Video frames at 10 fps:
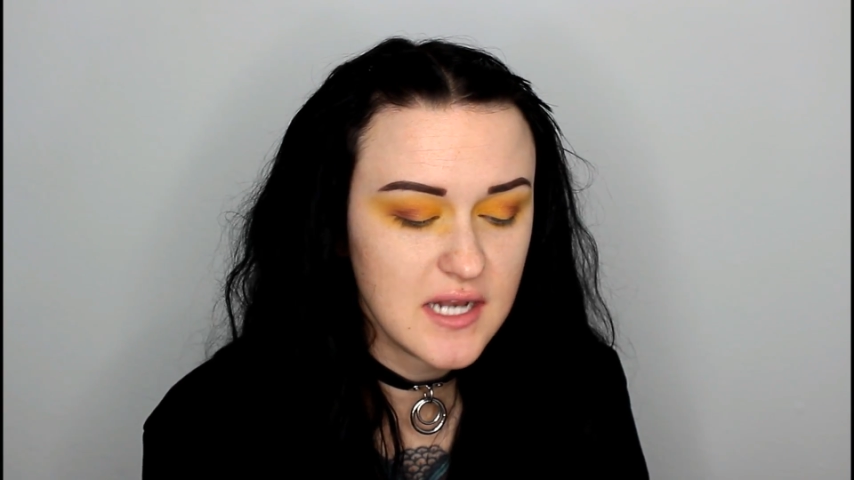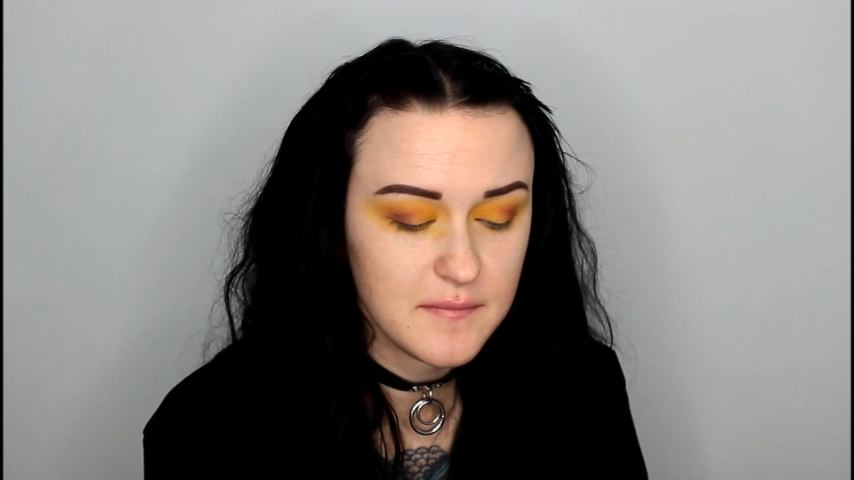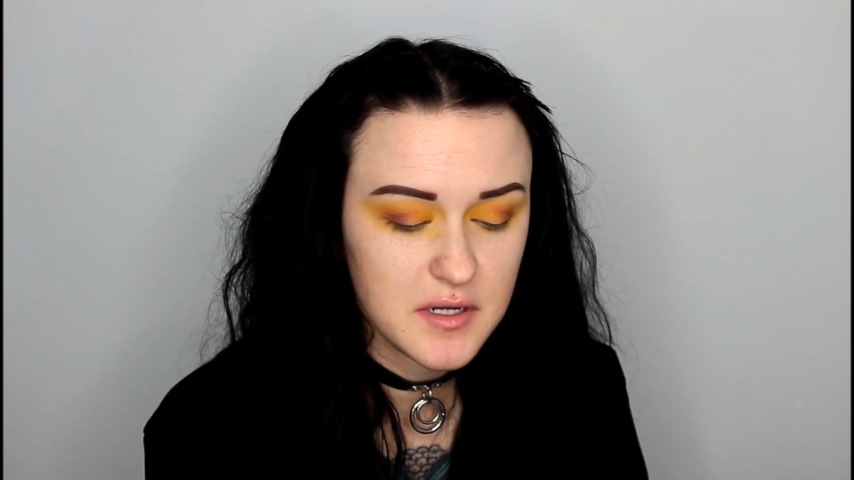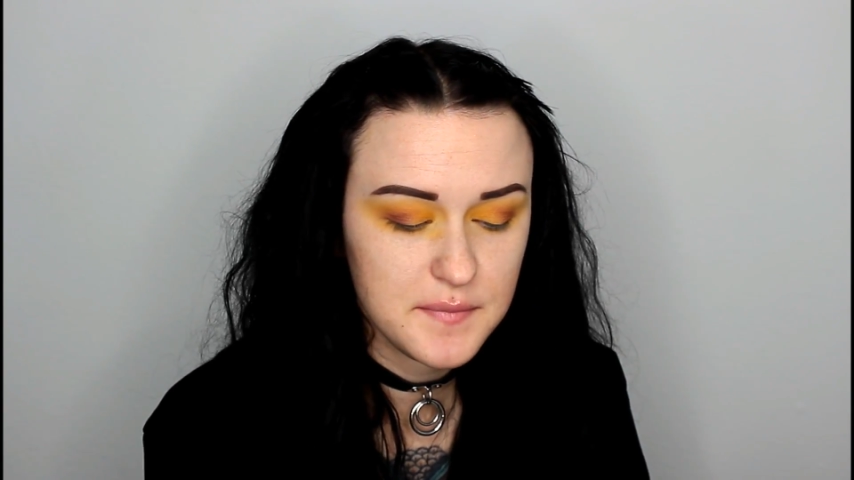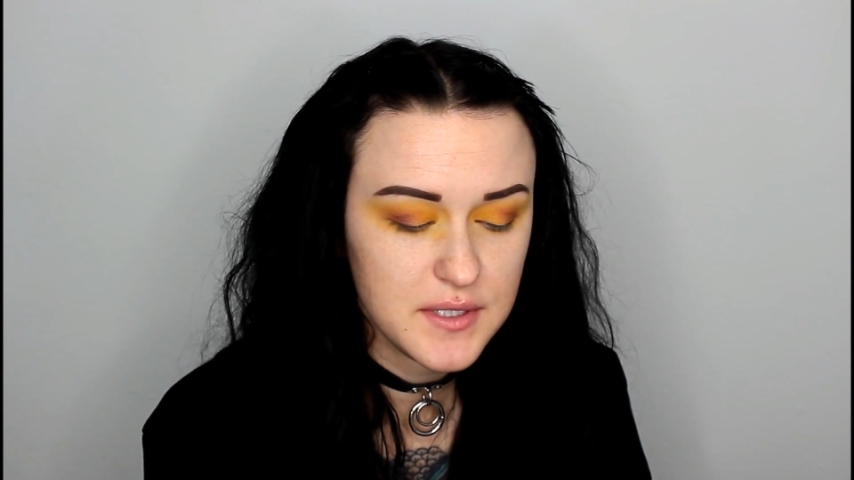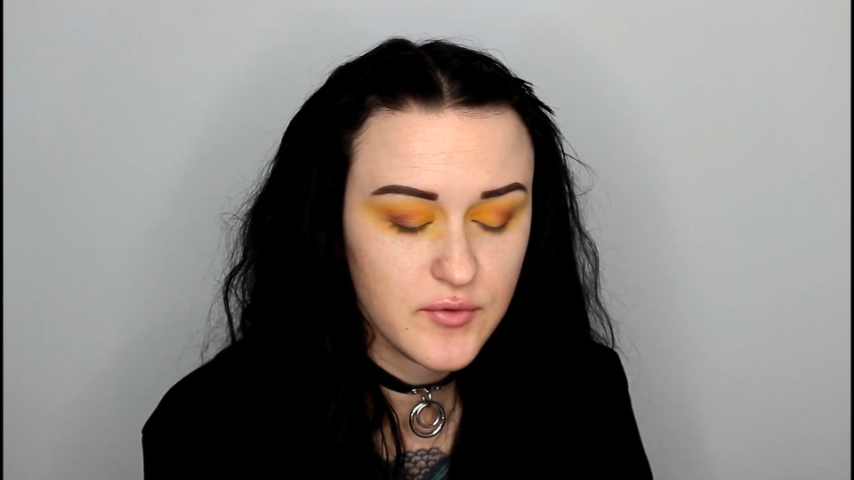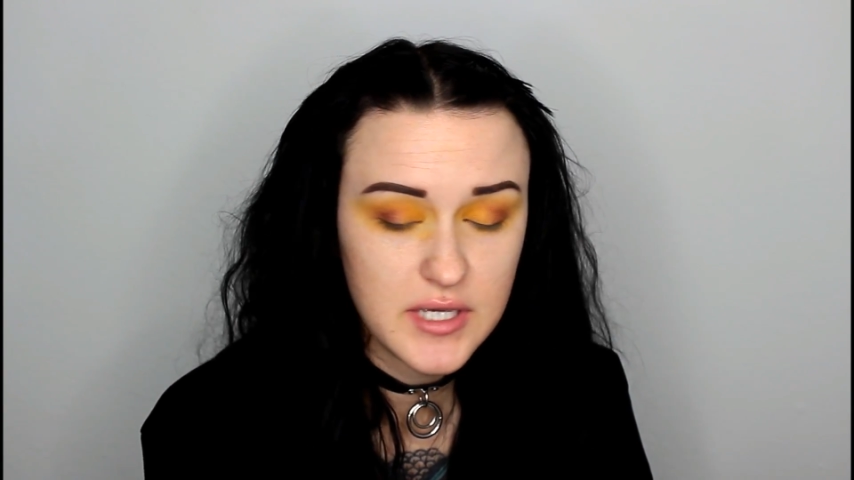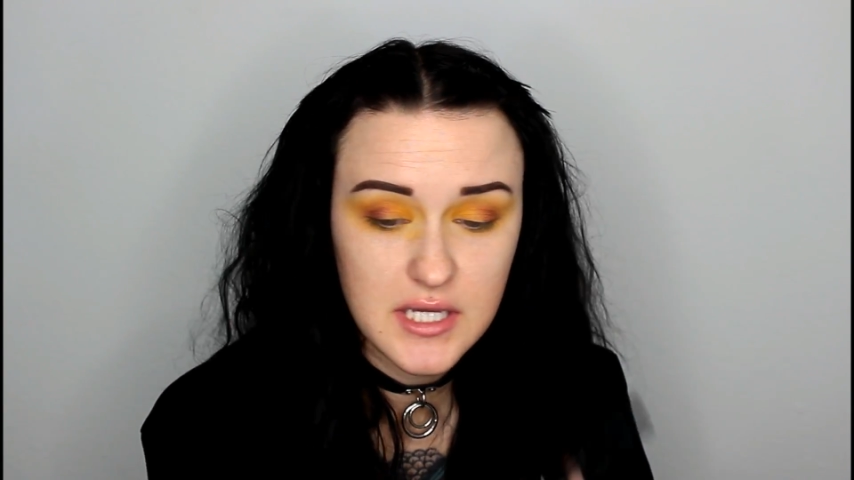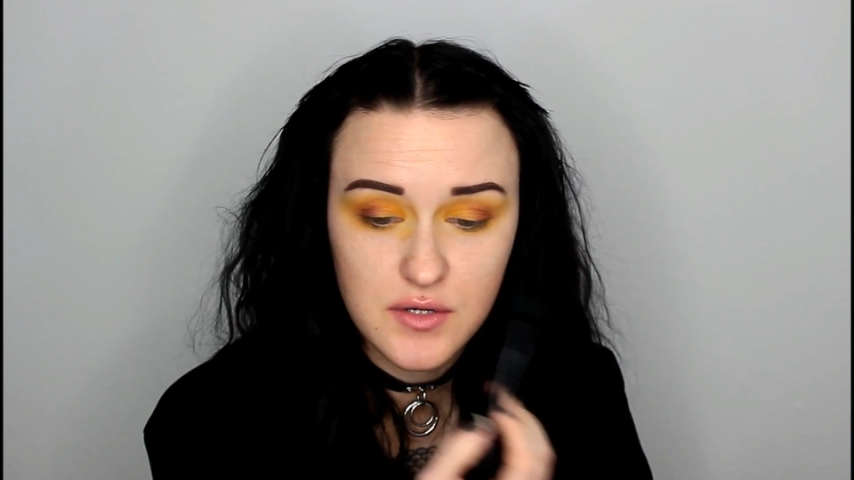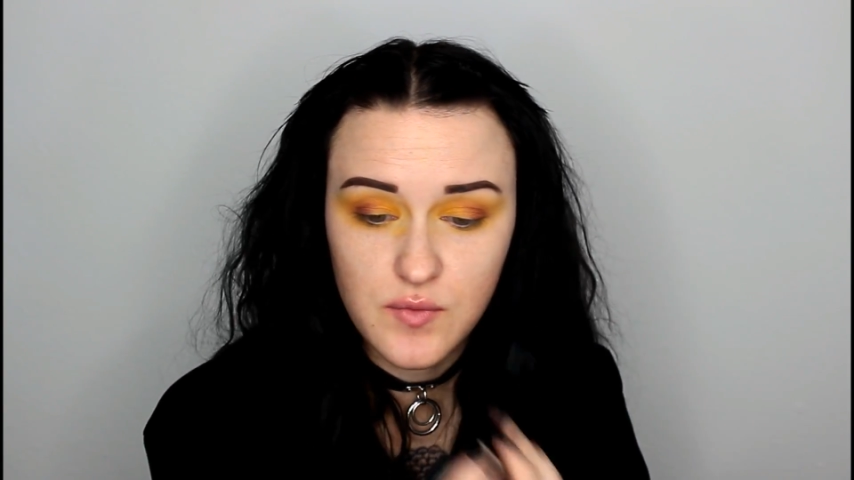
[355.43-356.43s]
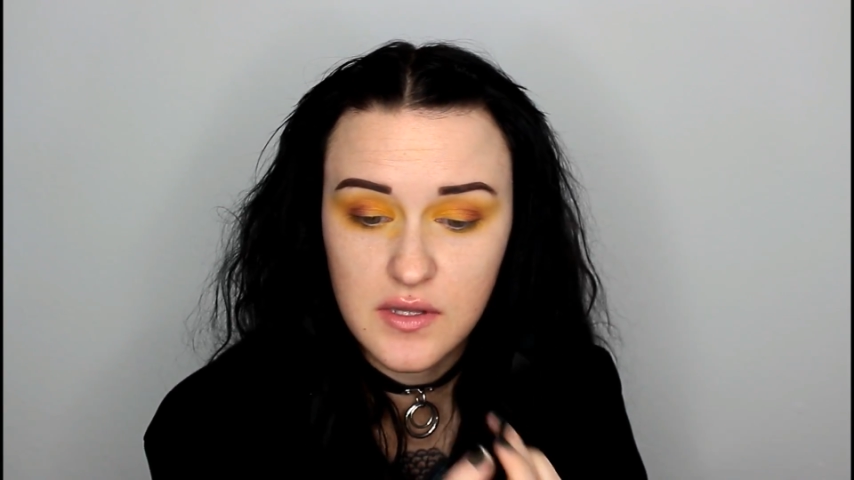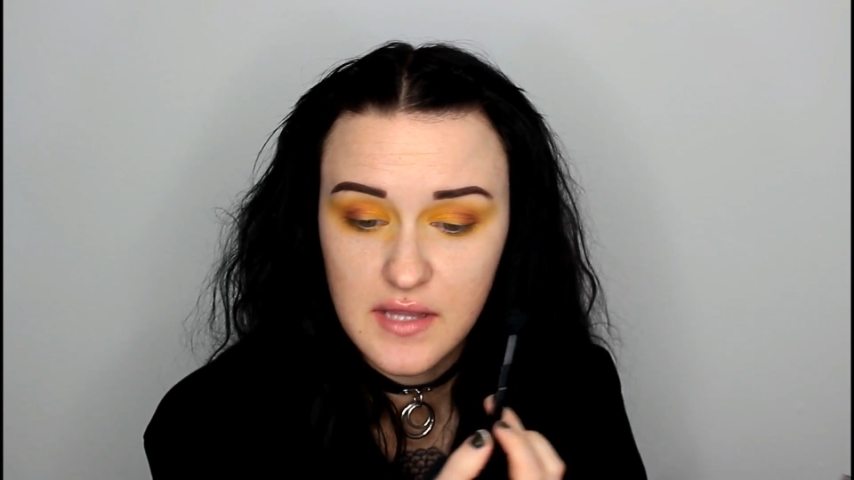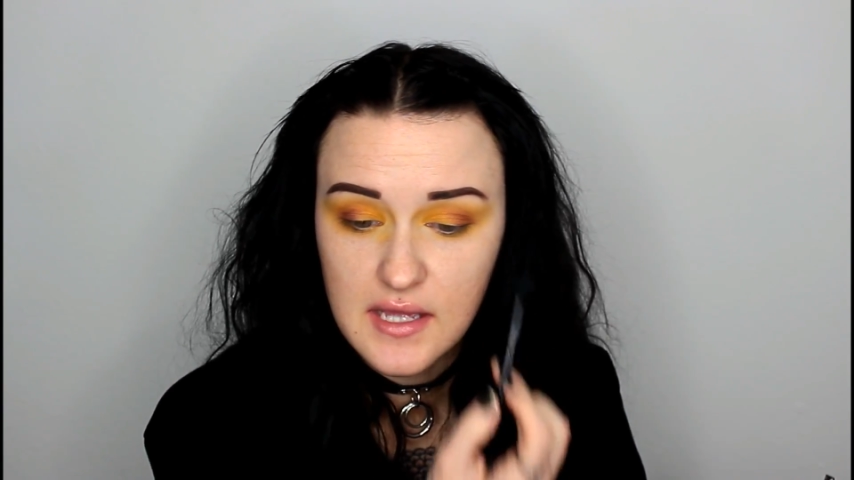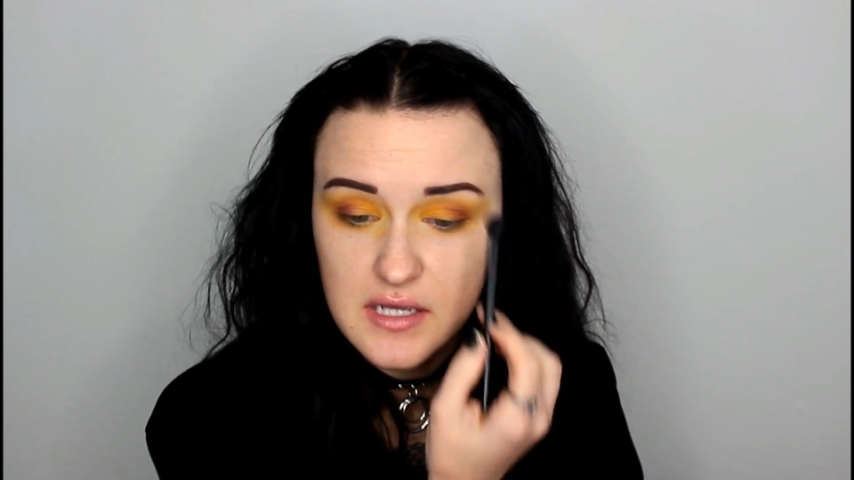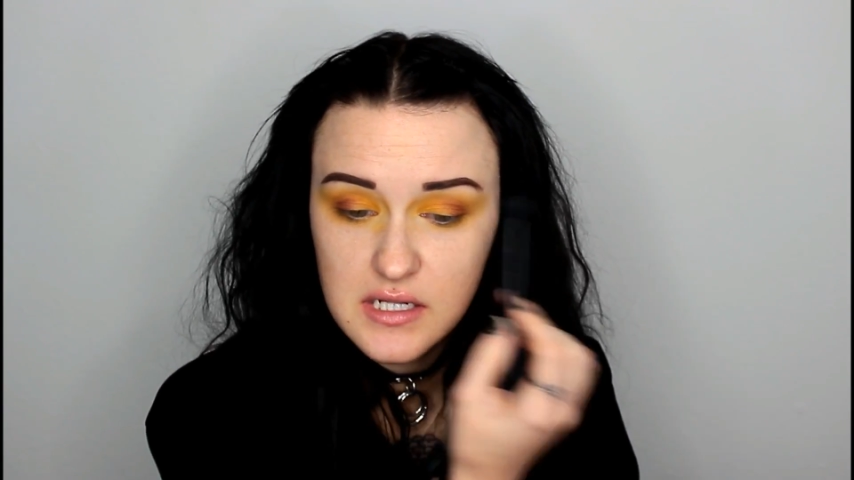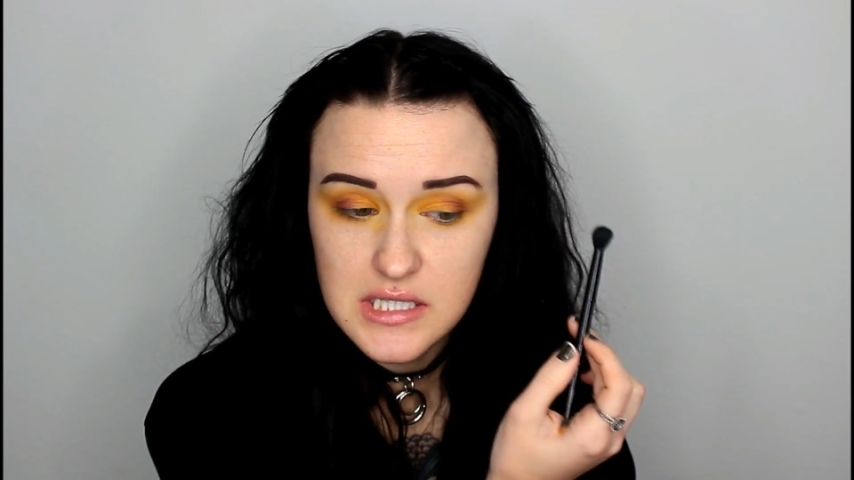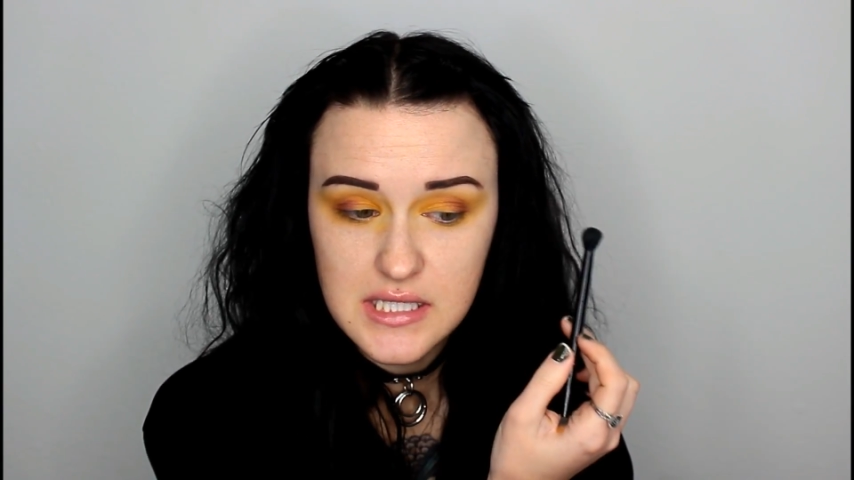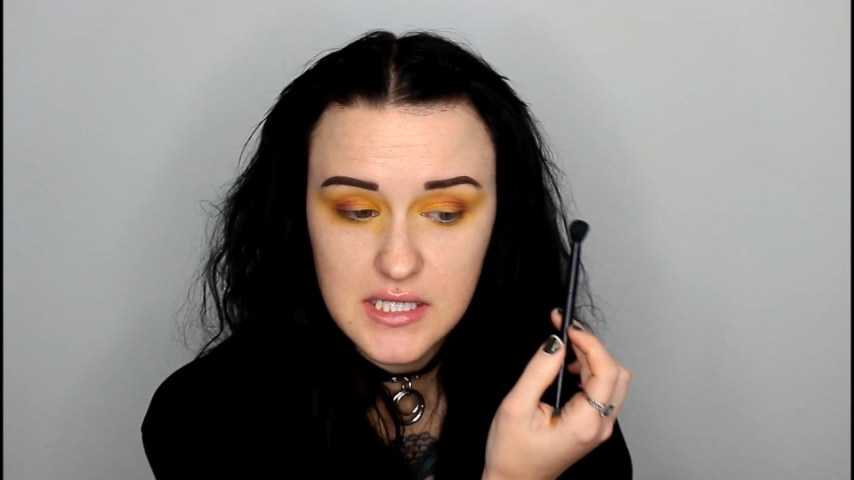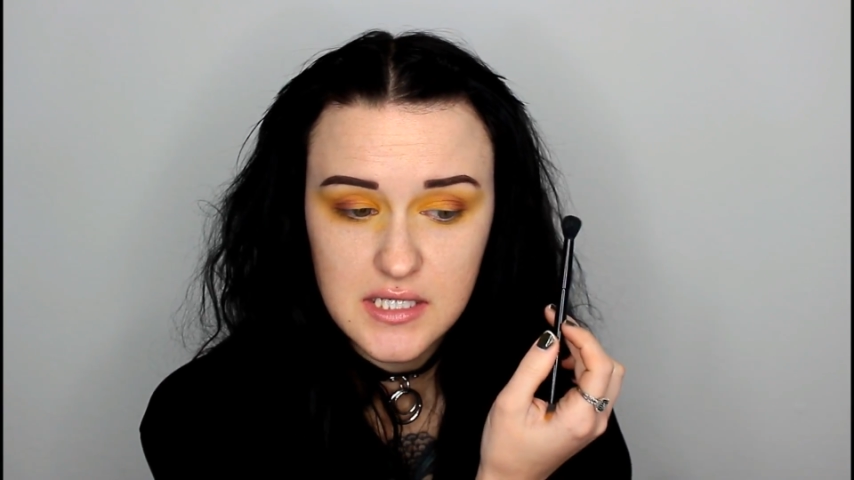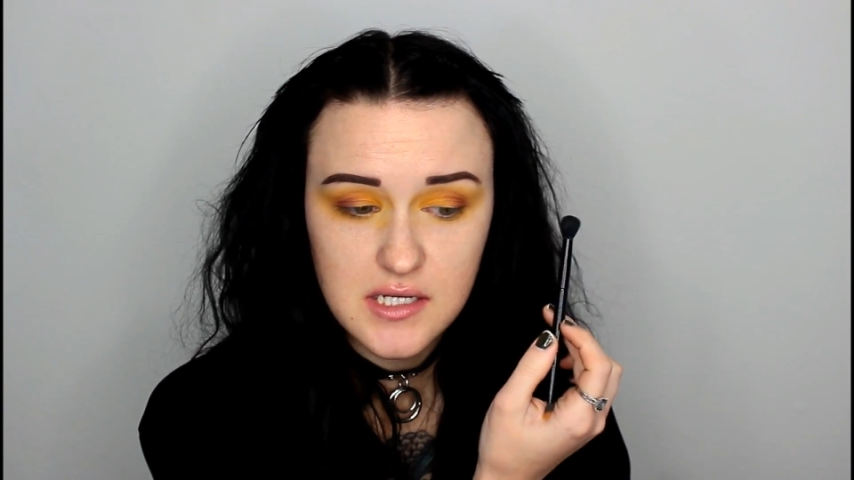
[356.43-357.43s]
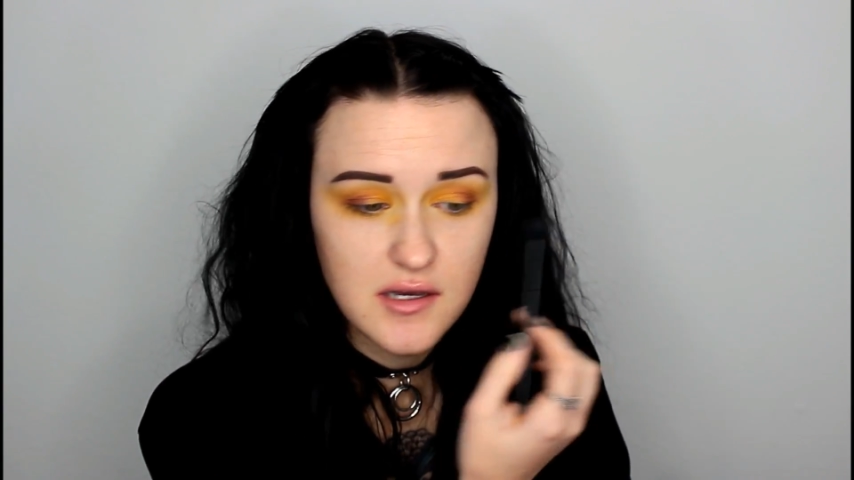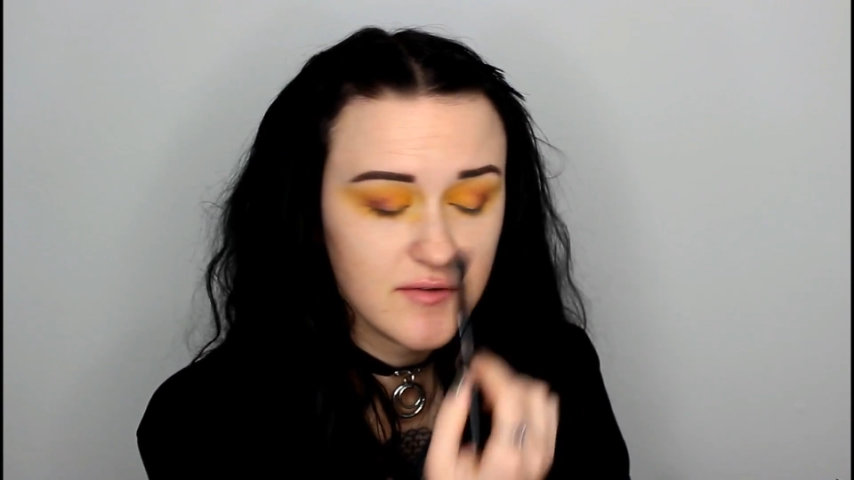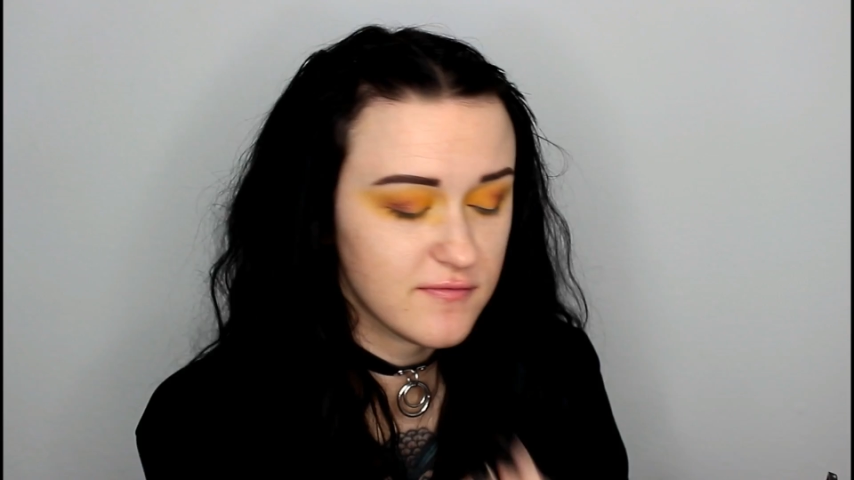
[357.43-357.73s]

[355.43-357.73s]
I'm going to be going in with a clean,